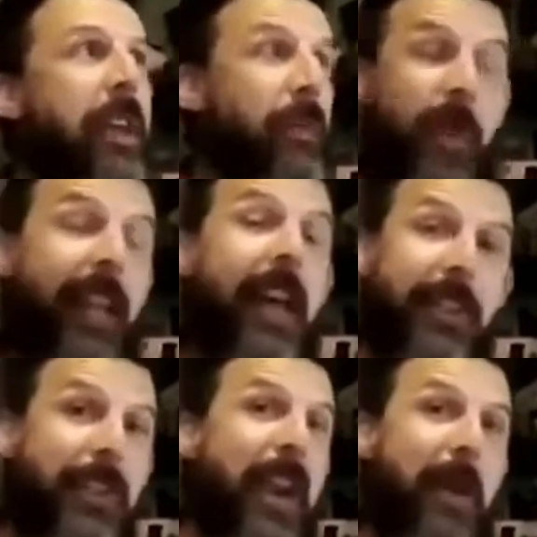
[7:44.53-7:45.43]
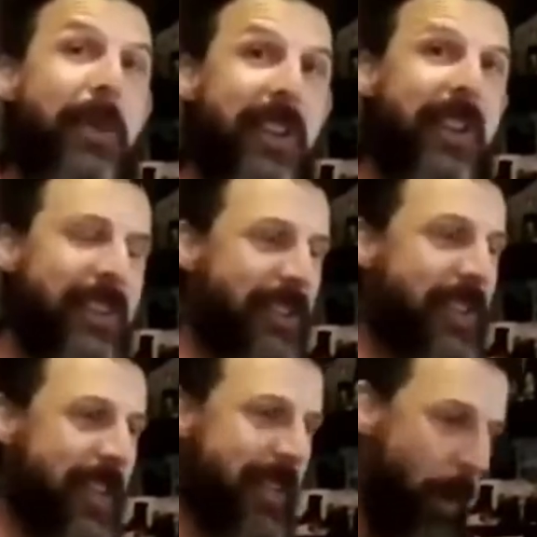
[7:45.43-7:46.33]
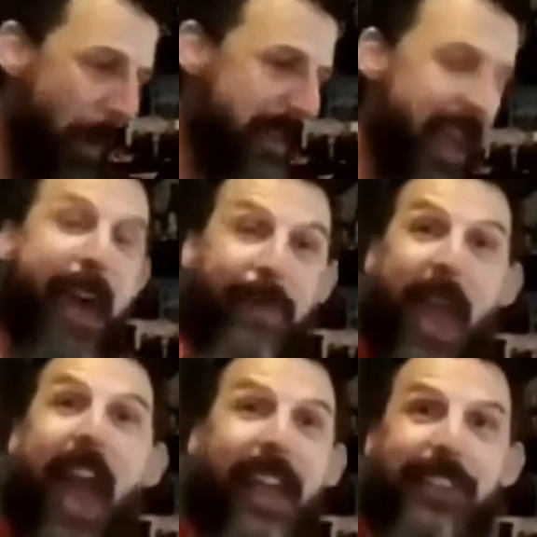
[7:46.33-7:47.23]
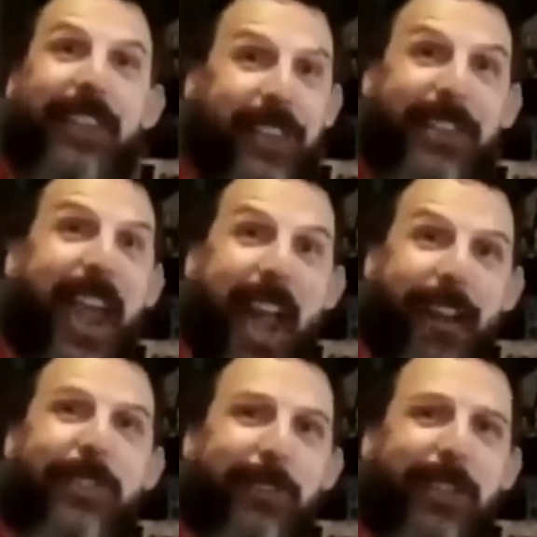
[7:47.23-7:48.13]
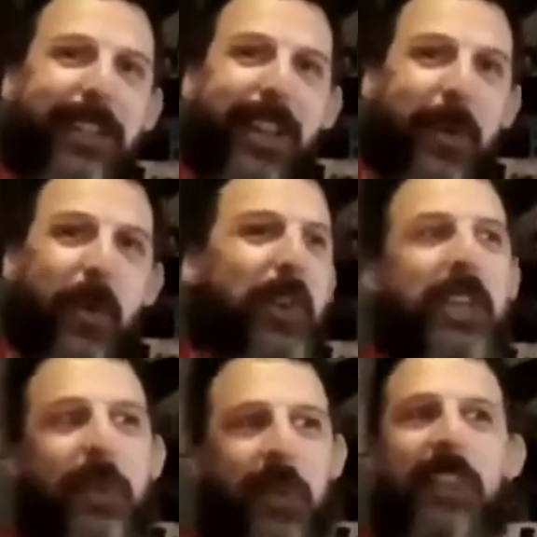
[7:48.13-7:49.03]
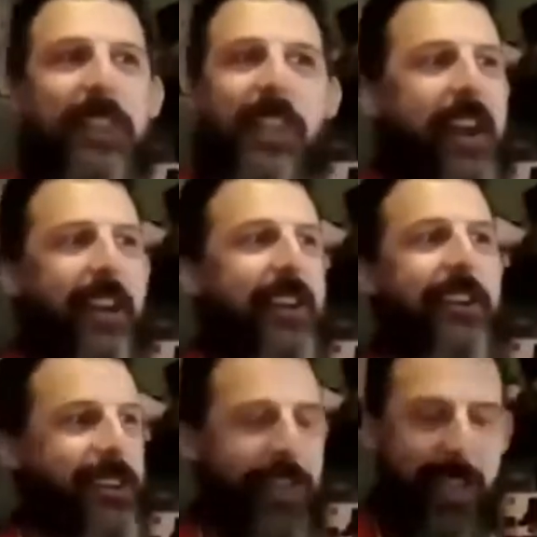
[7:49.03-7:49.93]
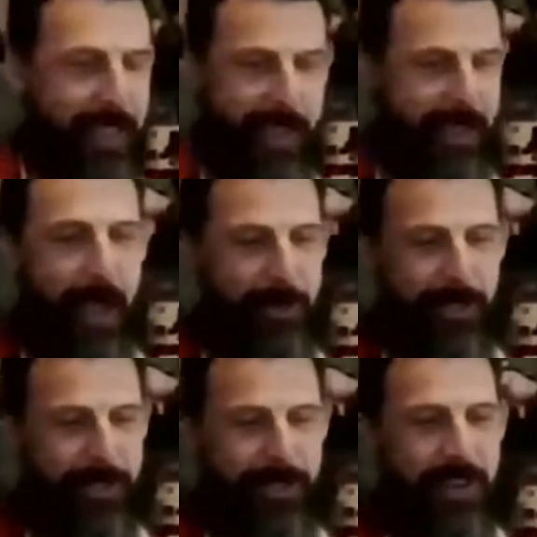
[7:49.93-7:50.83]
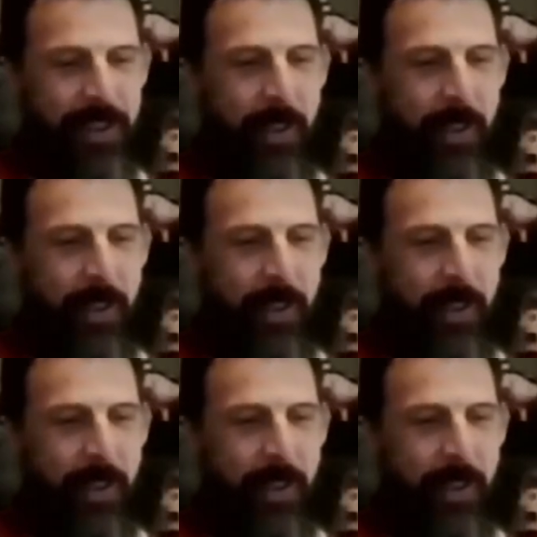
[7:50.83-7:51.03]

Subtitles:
realized that I was going to have access to actually like working with these characters. Like that was